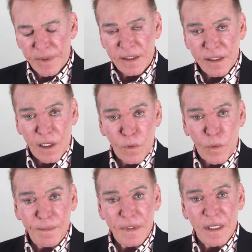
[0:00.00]
It's on our
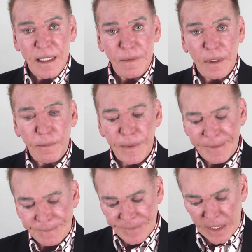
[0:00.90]
website,
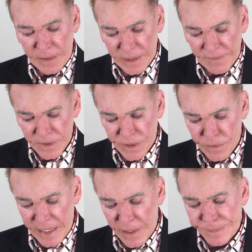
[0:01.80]
but I'll give it to
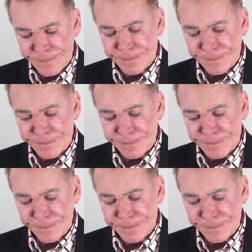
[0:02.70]
you now.